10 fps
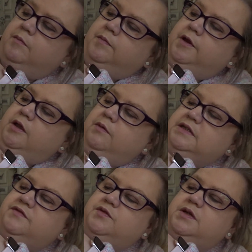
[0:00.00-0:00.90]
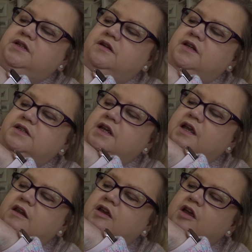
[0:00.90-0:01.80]
blue is for
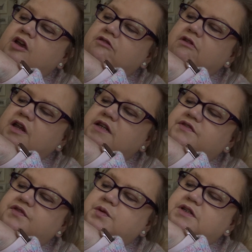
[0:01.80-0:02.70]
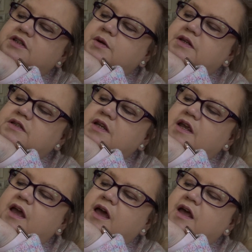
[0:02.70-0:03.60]
2019, green is for
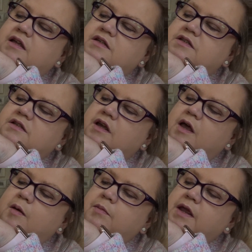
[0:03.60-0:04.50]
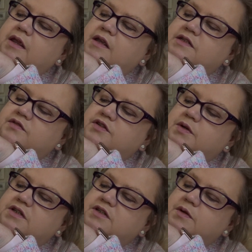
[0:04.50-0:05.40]
2020, and pink is for
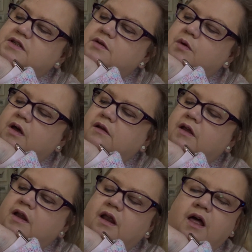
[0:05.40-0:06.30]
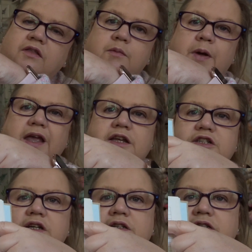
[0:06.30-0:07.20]
2021, and other
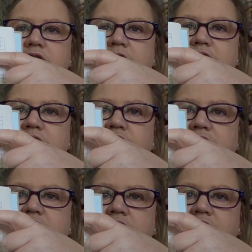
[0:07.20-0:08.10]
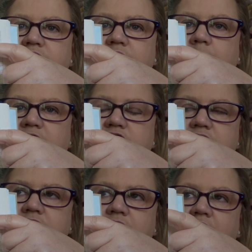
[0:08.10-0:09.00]
pages, so that's if there's other
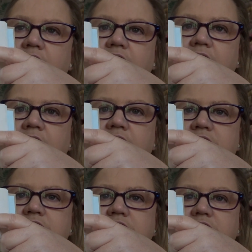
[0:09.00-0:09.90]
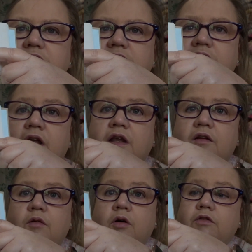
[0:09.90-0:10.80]
information, is a
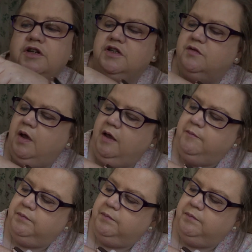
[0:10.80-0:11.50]
little orange square.